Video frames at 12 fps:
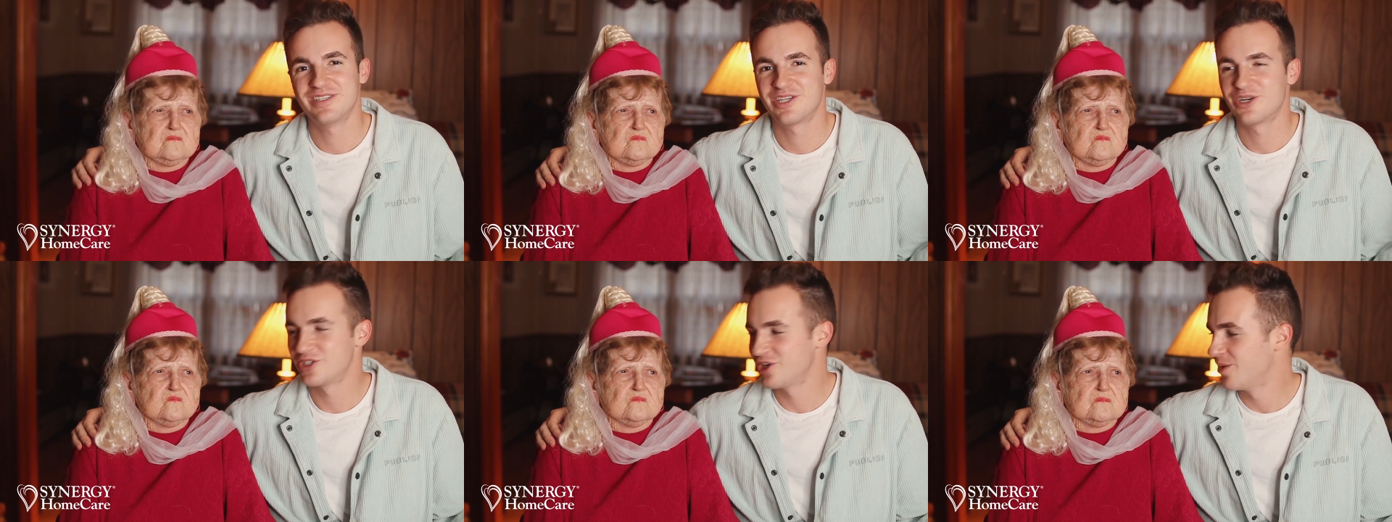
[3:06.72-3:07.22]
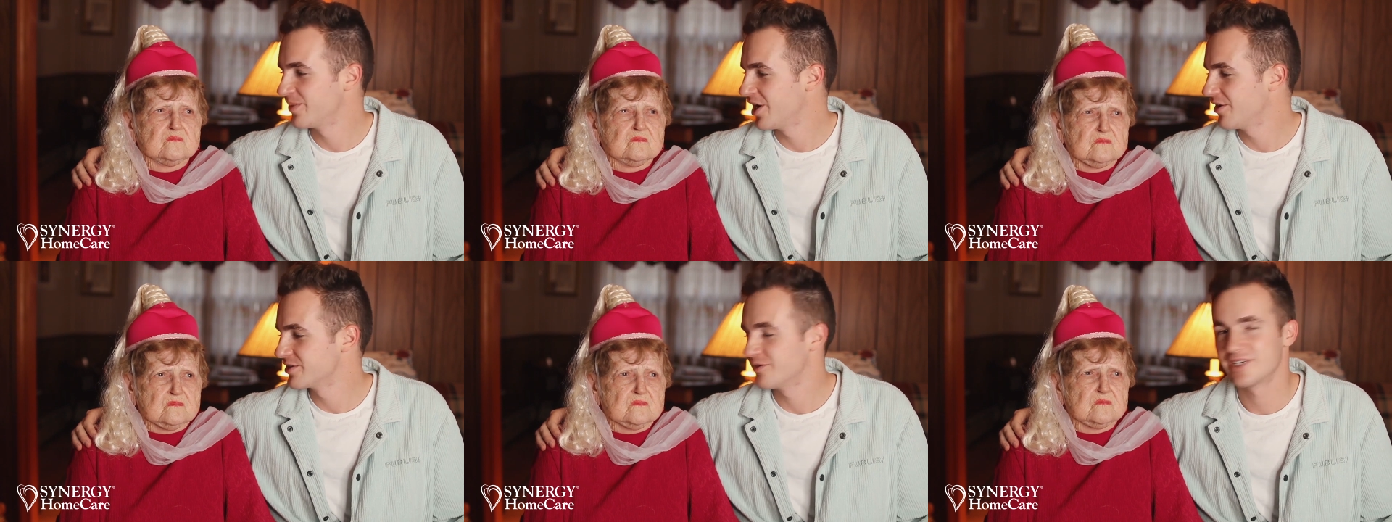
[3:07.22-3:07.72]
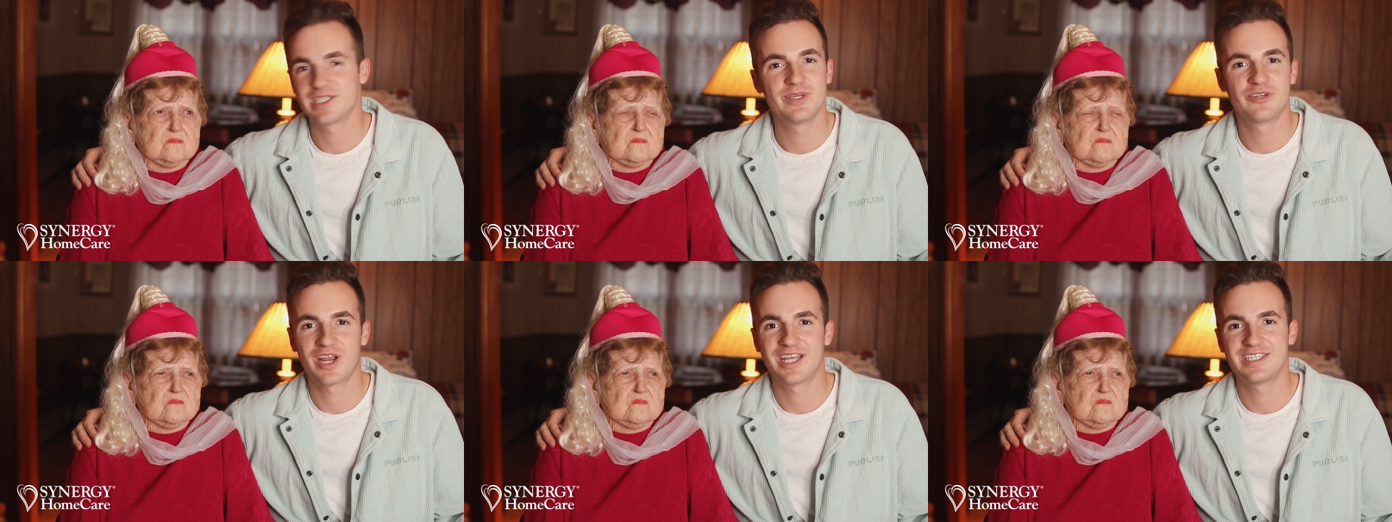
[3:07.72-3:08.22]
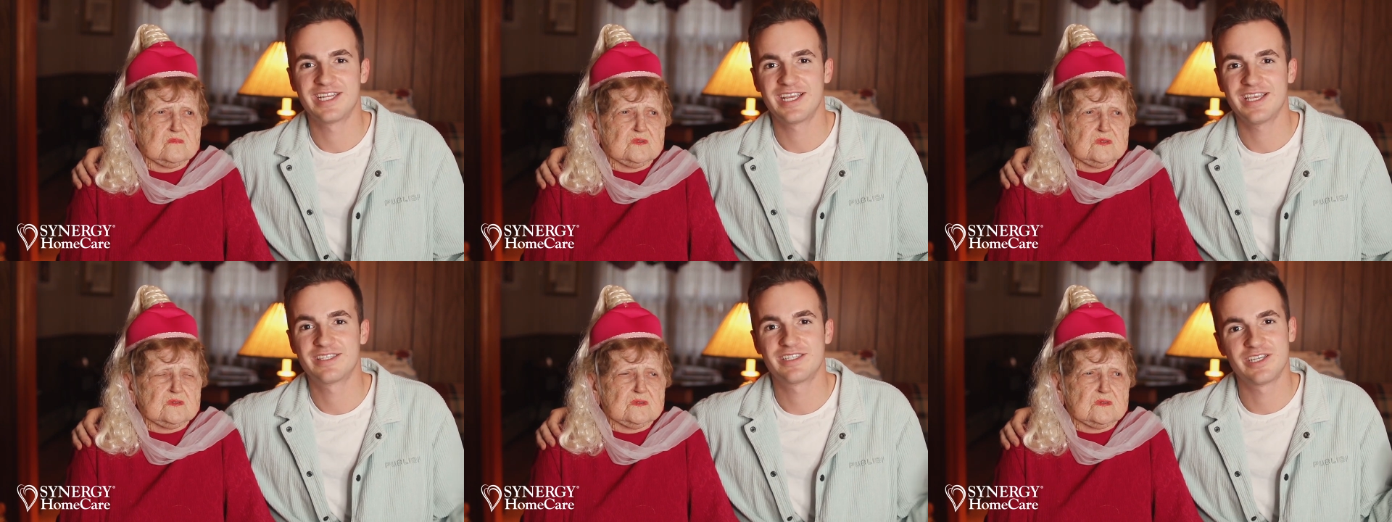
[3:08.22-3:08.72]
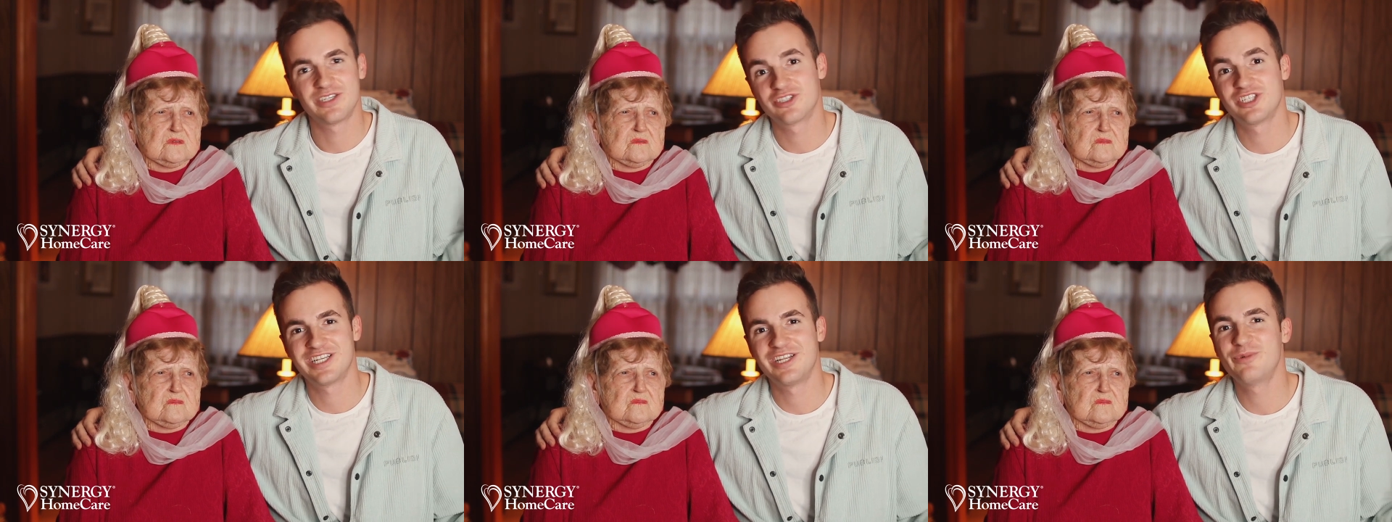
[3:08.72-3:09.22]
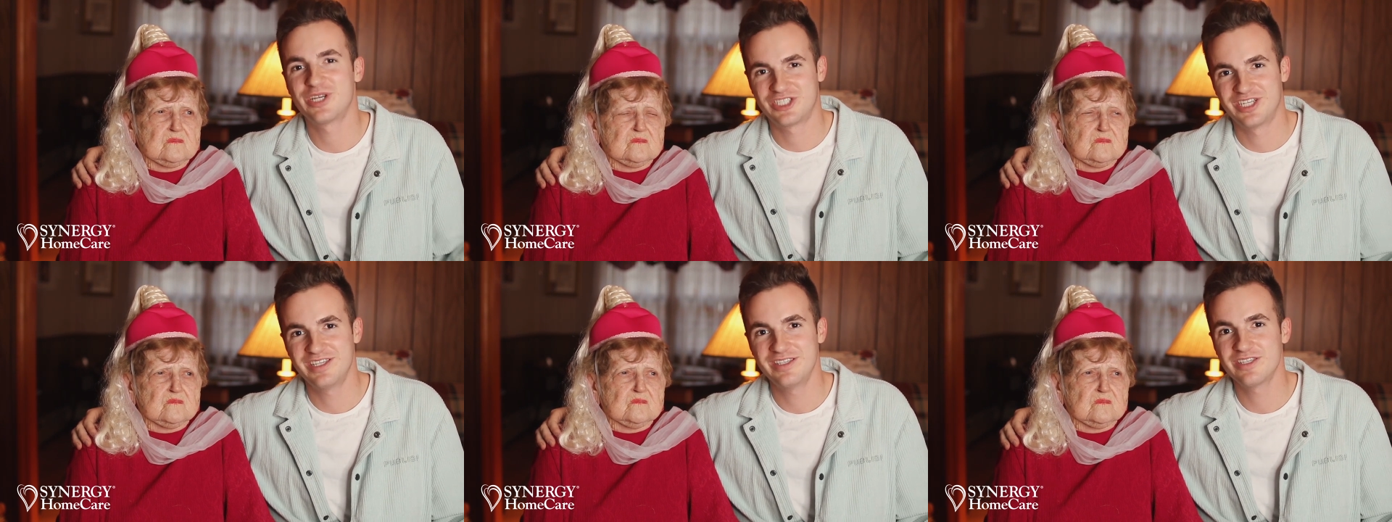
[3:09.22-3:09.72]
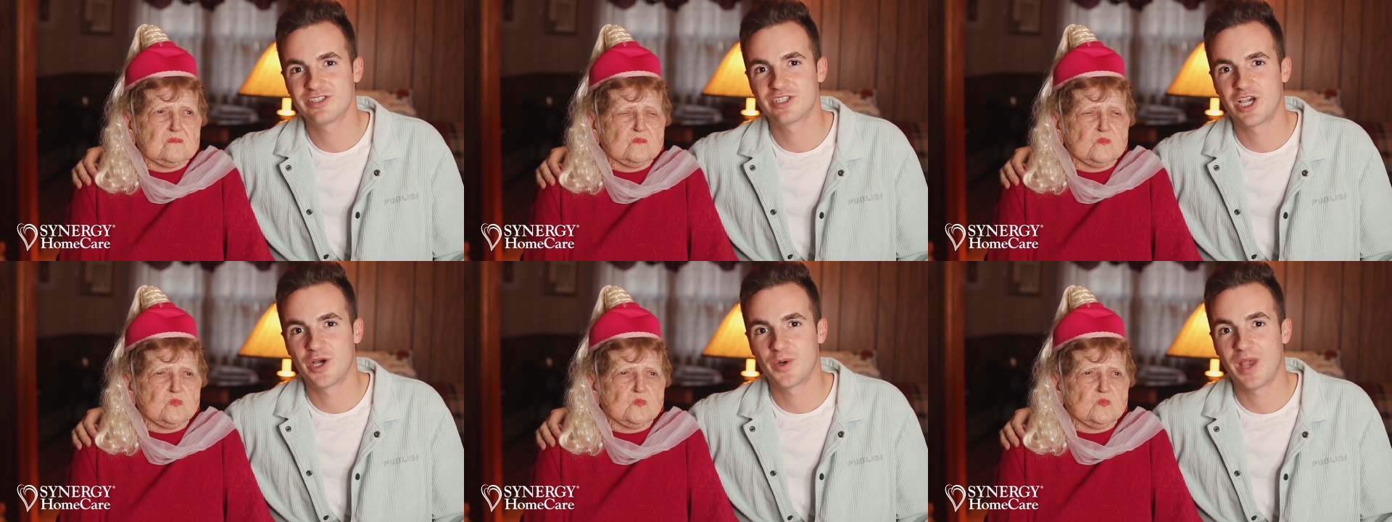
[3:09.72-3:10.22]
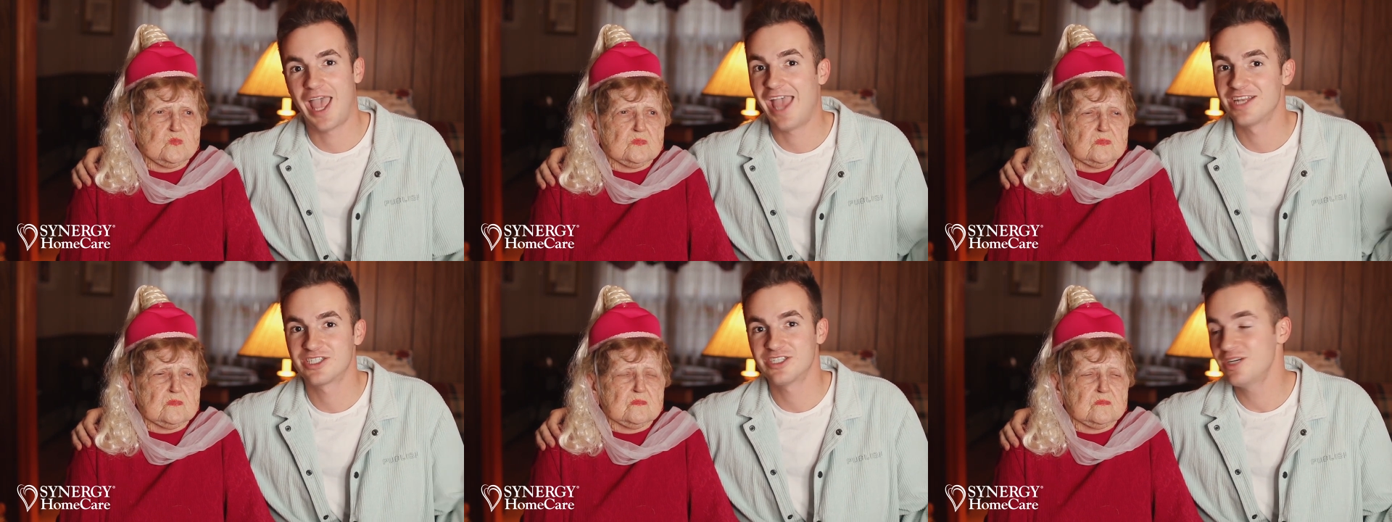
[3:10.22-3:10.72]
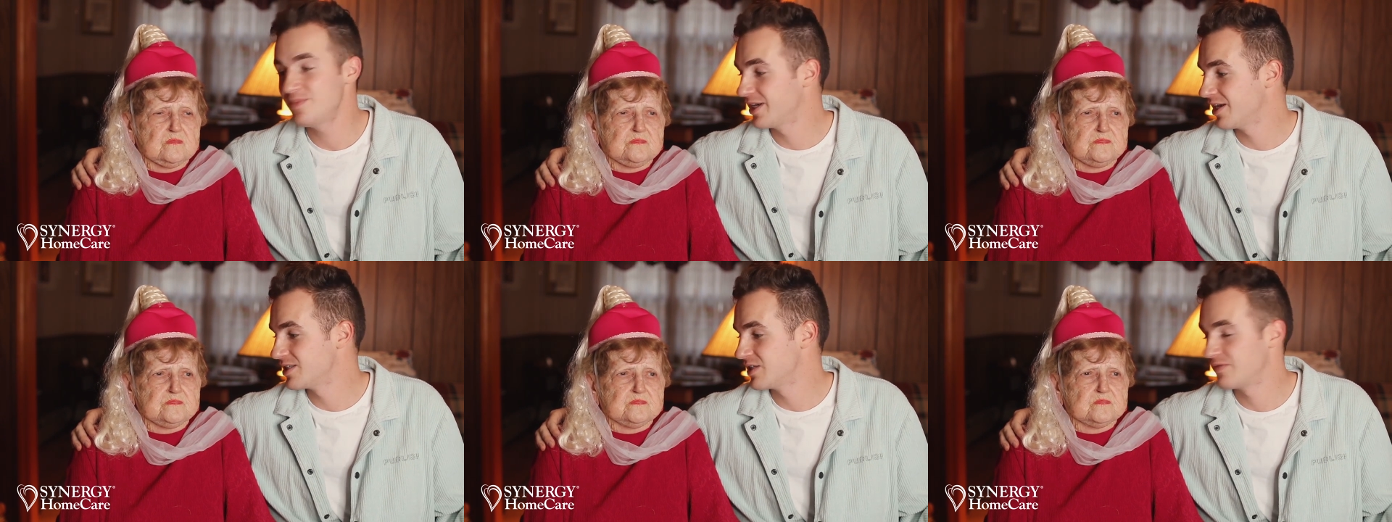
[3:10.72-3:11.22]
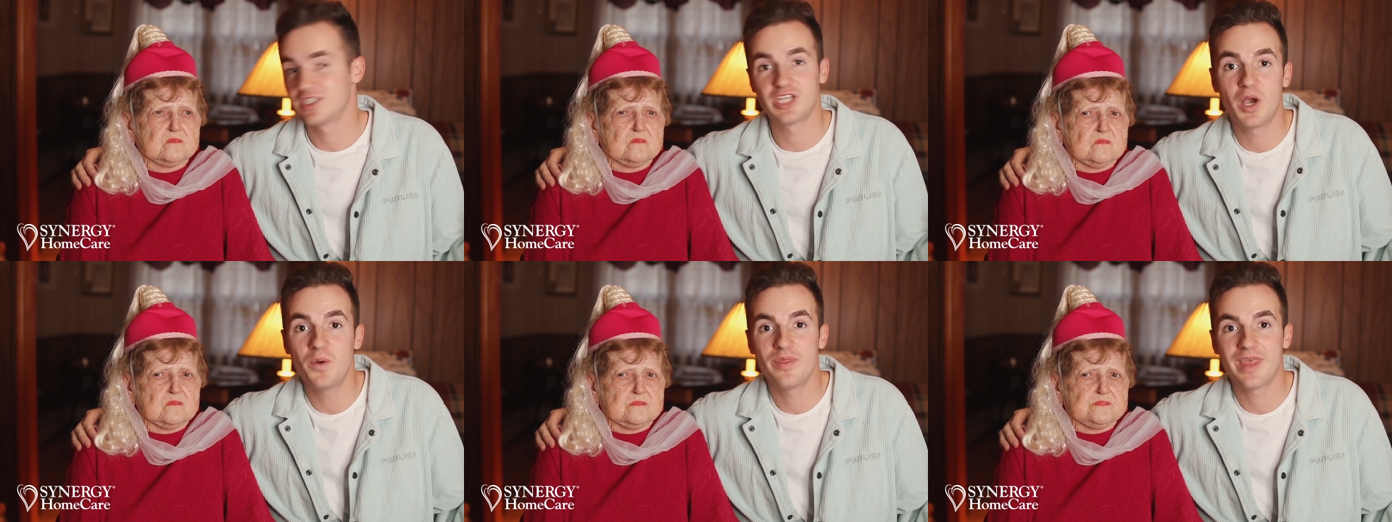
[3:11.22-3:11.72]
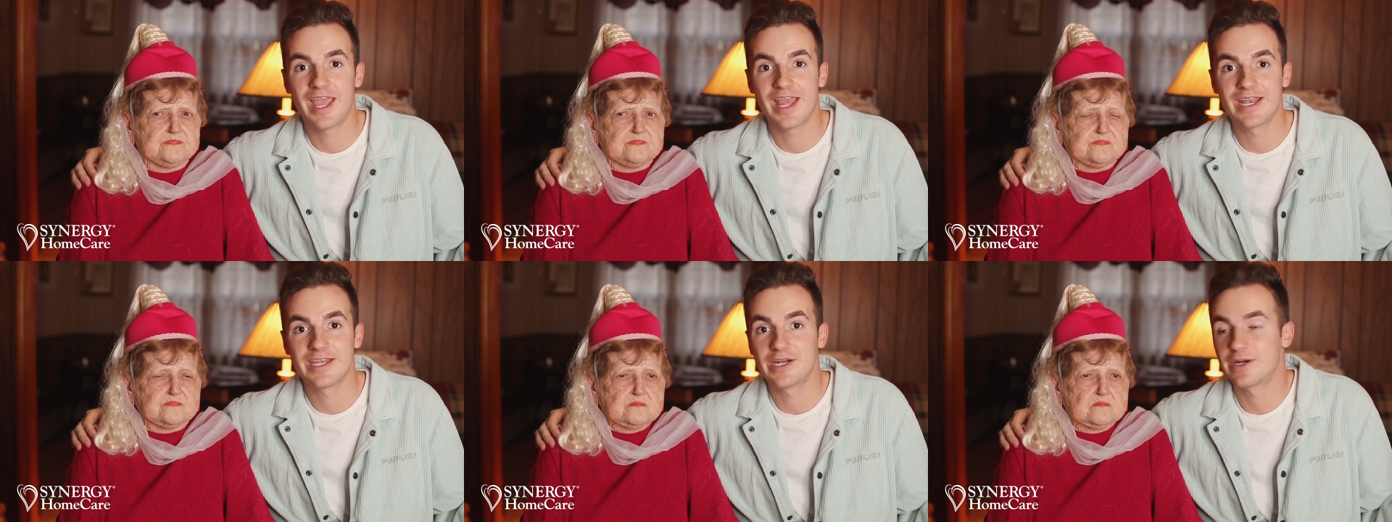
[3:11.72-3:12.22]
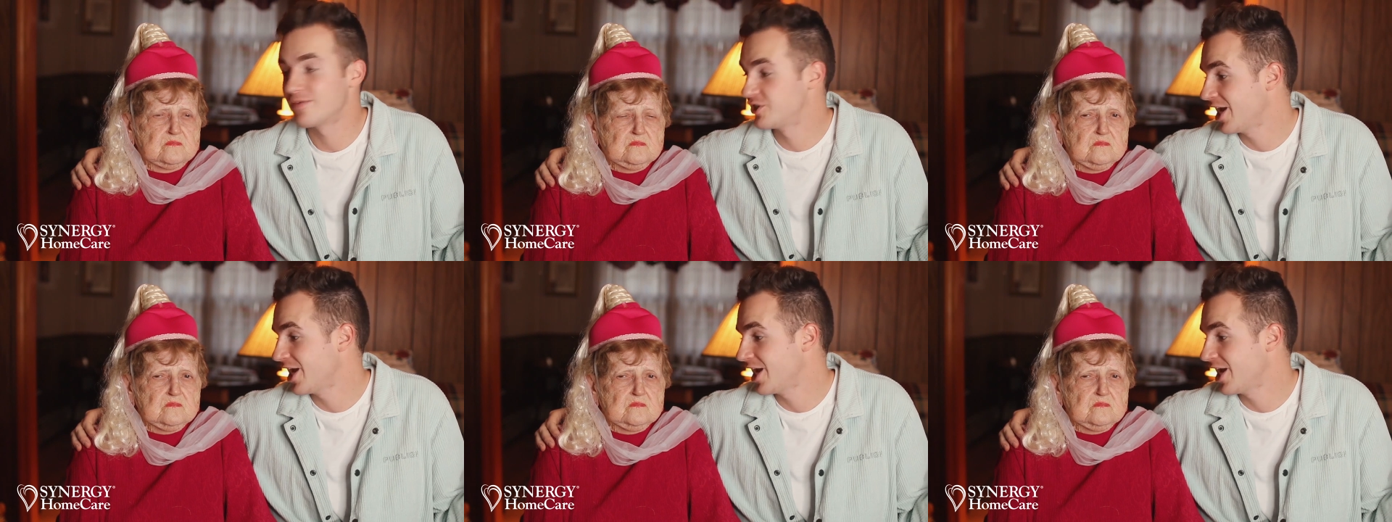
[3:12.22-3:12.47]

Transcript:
Speaker 1: Synergy Home Care is going to be granting Senior Genie wishes, so enter because if you don't, then you don't have a